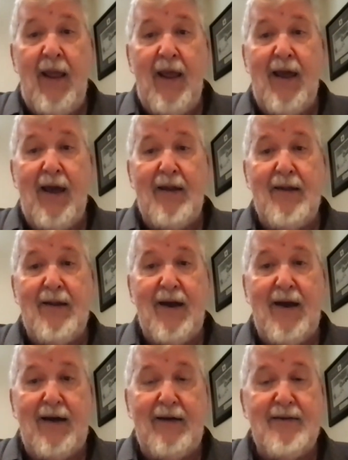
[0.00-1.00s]
And
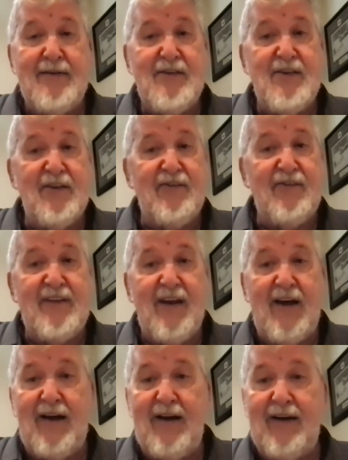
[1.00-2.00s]
just
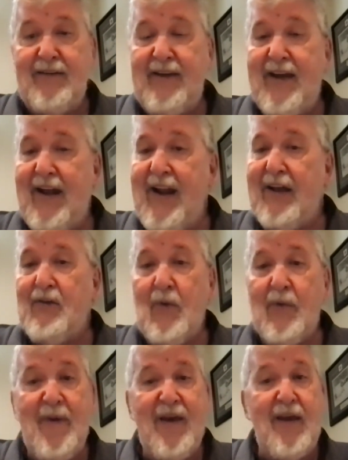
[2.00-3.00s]
connect
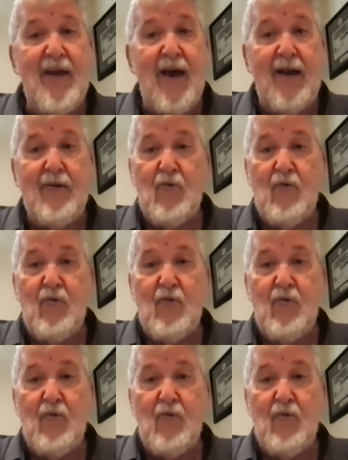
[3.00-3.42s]
with me at